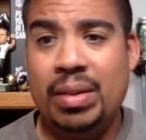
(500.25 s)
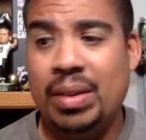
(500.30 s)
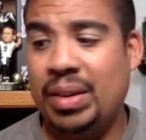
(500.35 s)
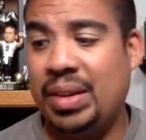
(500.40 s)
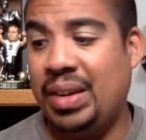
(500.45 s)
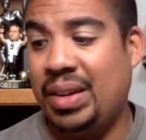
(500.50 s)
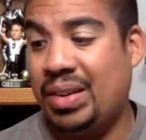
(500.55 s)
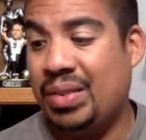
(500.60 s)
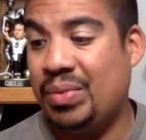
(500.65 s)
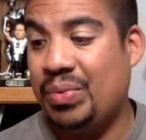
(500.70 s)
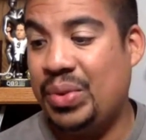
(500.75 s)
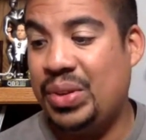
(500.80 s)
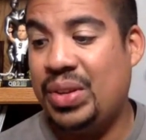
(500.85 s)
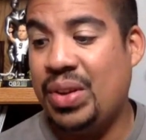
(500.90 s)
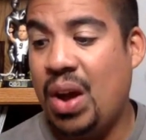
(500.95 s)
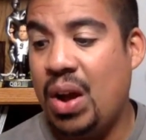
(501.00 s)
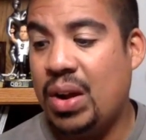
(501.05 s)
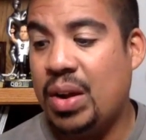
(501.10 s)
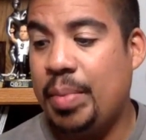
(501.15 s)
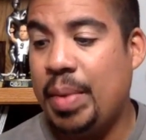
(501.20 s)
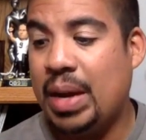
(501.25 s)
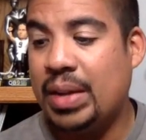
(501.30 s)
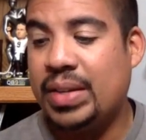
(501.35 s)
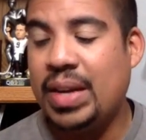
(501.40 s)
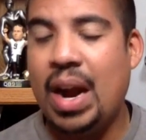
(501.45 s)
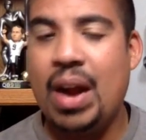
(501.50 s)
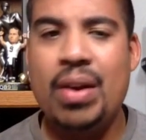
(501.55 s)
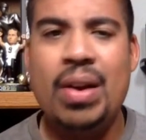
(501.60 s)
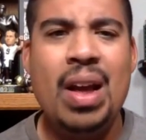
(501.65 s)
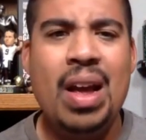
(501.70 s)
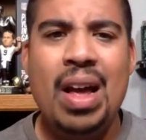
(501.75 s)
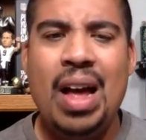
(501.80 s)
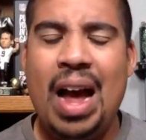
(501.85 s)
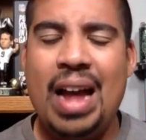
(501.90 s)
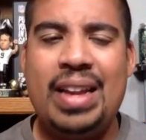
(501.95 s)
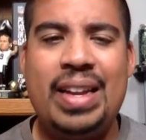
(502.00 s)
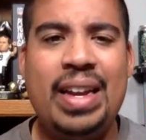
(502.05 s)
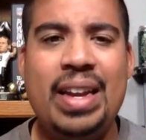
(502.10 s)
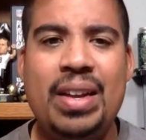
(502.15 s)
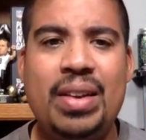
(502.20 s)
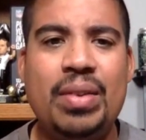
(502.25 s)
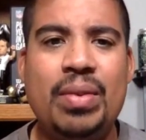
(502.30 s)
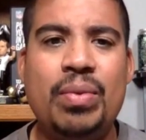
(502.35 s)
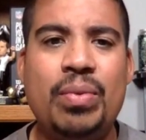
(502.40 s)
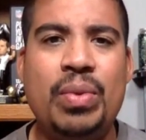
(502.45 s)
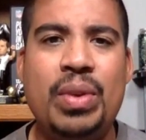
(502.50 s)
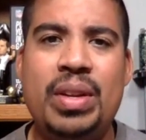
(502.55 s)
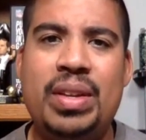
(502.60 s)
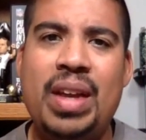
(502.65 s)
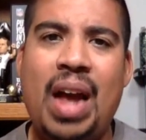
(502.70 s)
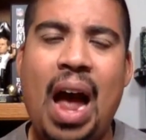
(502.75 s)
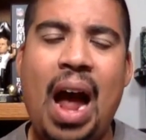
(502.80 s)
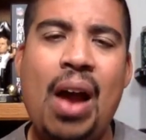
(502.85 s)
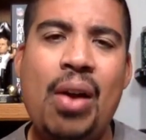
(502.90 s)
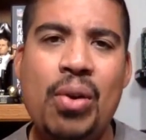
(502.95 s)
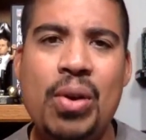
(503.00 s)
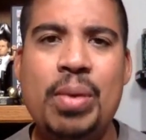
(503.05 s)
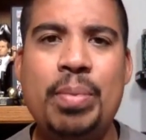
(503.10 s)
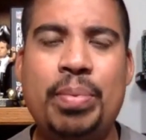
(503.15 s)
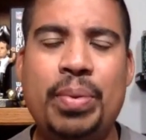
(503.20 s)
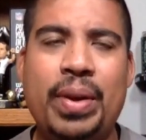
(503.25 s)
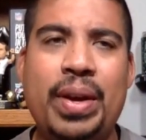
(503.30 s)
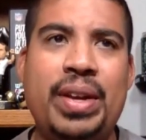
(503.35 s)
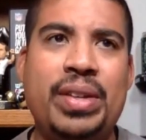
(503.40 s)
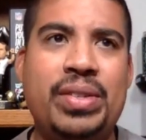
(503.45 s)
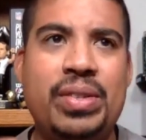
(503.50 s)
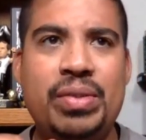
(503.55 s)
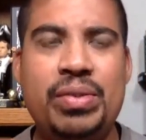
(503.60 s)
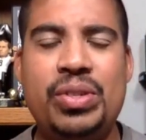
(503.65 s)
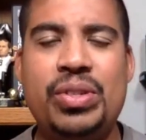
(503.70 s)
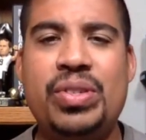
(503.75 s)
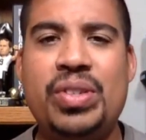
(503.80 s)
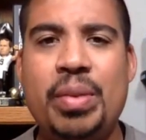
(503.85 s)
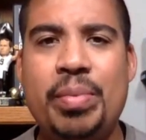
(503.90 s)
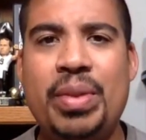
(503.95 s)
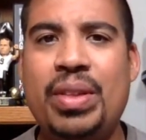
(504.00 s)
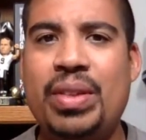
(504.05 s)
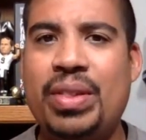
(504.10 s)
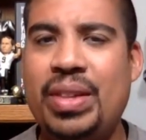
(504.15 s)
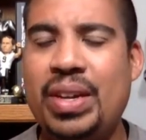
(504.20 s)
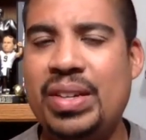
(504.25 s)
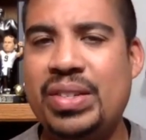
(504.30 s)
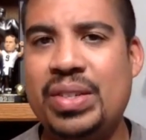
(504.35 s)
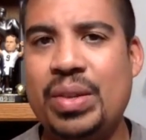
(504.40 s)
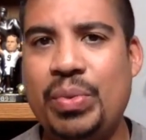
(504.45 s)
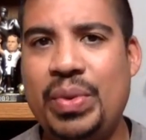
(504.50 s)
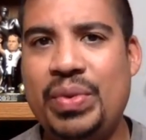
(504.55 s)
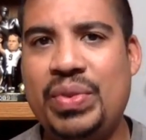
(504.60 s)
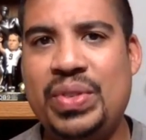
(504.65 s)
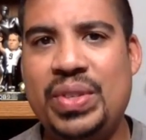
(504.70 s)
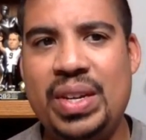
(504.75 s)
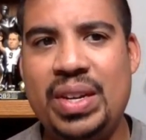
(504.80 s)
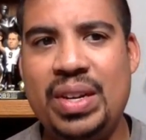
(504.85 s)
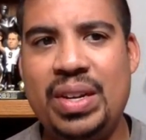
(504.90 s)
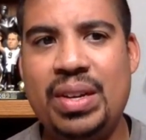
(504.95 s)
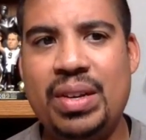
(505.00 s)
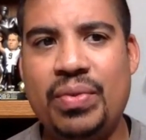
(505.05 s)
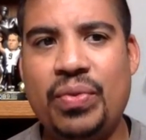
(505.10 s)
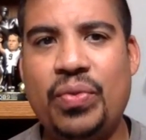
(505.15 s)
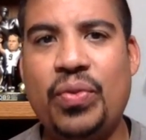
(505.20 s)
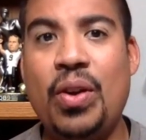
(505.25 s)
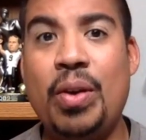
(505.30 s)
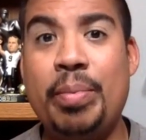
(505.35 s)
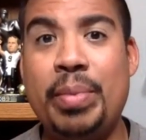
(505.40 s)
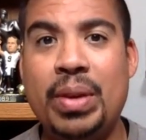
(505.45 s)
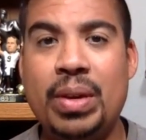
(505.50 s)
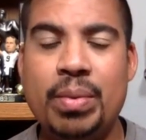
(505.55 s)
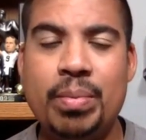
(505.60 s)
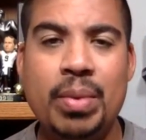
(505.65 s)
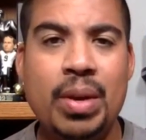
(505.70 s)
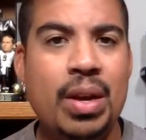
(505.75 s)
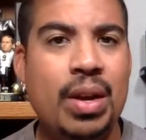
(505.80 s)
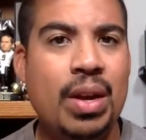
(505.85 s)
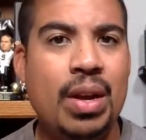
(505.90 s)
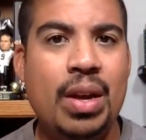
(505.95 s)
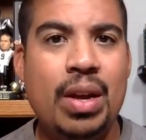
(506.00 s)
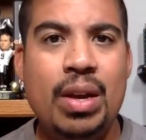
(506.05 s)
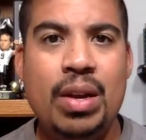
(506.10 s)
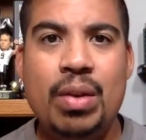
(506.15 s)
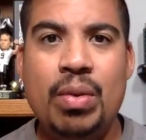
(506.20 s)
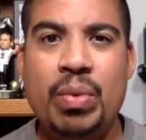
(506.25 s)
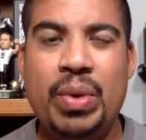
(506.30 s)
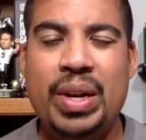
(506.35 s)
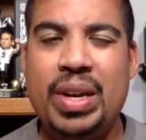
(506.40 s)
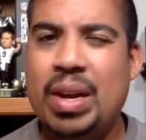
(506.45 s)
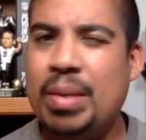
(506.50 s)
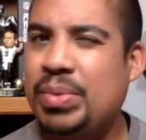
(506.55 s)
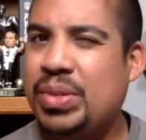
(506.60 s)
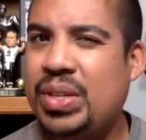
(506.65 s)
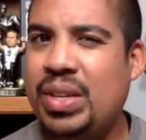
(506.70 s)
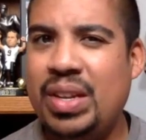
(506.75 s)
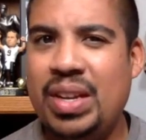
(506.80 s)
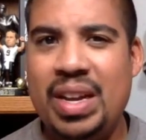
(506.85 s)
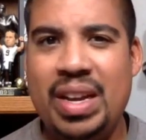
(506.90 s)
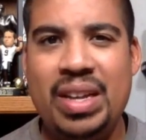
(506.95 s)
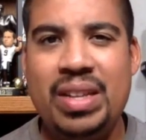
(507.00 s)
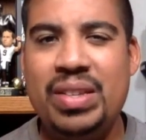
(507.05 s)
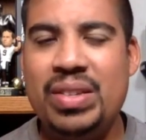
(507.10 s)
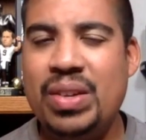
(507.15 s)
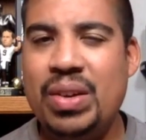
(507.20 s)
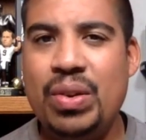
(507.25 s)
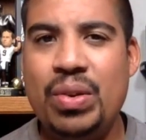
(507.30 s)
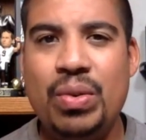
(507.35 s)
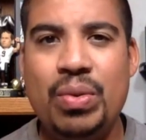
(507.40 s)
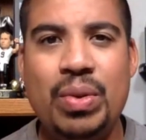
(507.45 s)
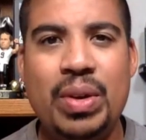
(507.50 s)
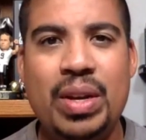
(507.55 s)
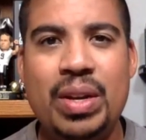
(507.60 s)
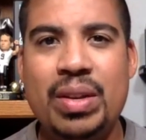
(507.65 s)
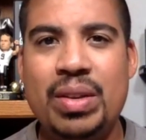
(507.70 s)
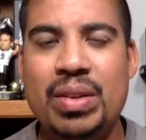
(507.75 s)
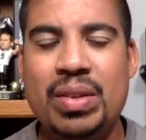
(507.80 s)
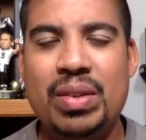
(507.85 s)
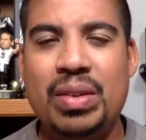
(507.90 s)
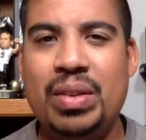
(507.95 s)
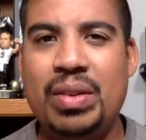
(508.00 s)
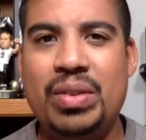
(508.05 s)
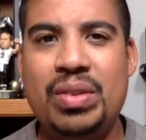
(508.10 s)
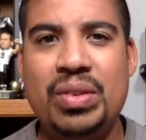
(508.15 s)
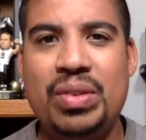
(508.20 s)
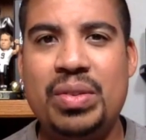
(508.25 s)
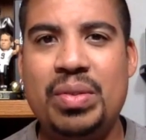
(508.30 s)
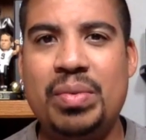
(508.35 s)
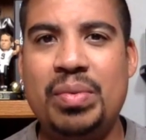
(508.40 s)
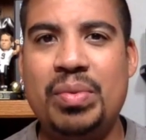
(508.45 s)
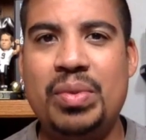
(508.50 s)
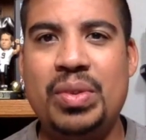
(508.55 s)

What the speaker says: Again, we talk about Tyrann. I think when Tyrann plays, and just some of the things that we've seen from him, when it comes to the end zone and it just